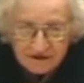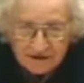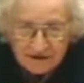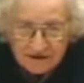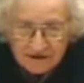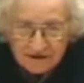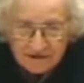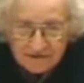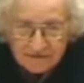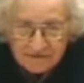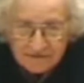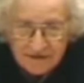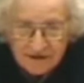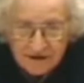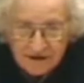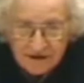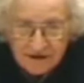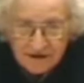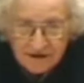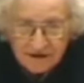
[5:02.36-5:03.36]
actually,
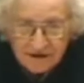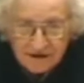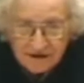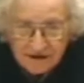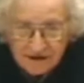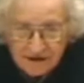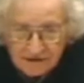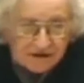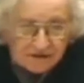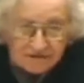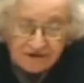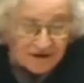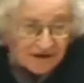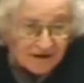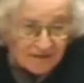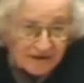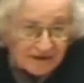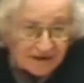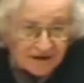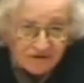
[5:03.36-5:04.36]
for
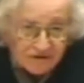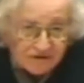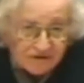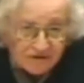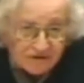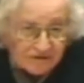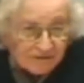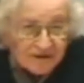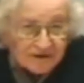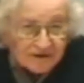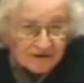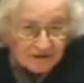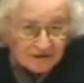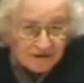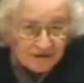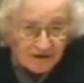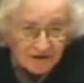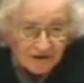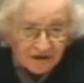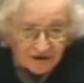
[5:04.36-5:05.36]
anybody who's familiar
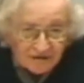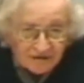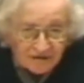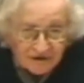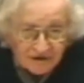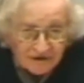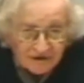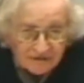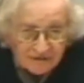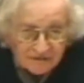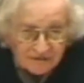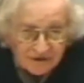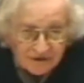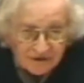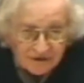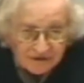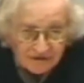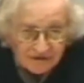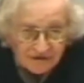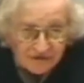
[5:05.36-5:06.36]
with conflict.
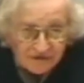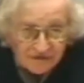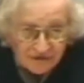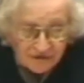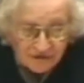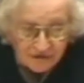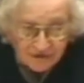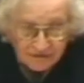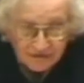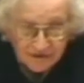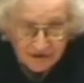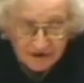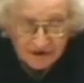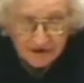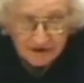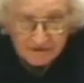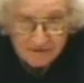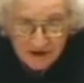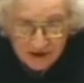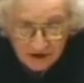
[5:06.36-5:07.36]
But in
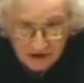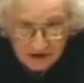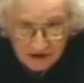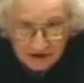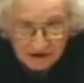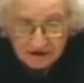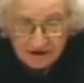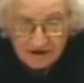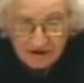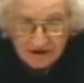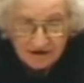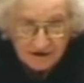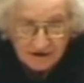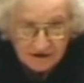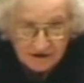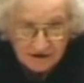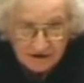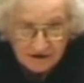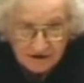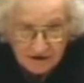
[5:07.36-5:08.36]
the American
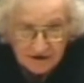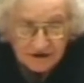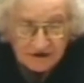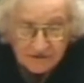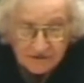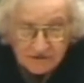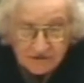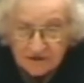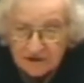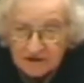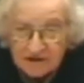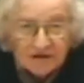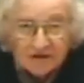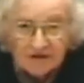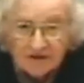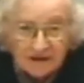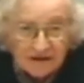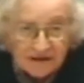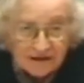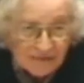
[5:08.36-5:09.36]
intellectual community,
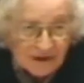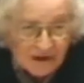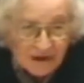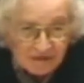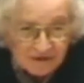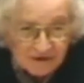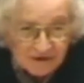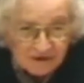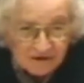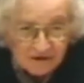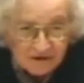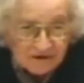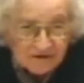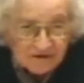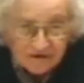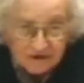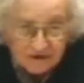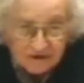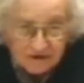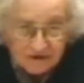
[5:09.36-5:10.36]
it's like a bombshell
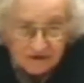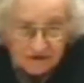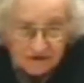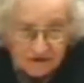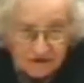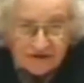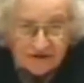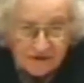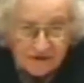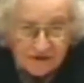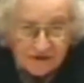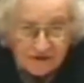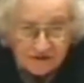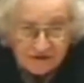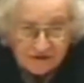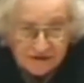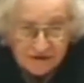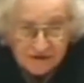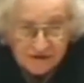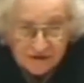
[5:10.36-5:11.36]
because you're not allowed to
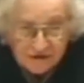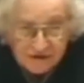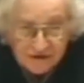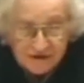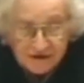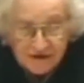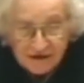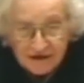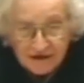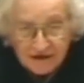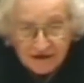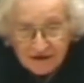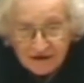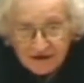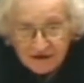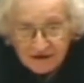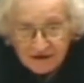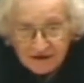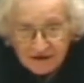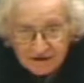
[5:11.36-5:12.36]
say those things.
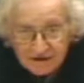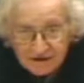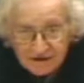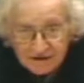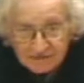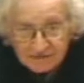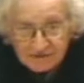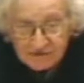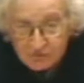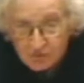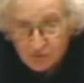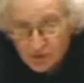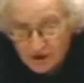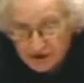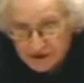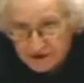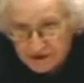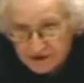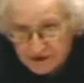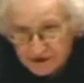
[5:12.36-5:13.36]
There was
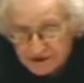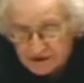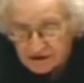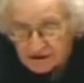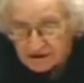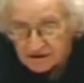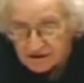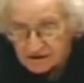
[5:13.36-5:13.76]
one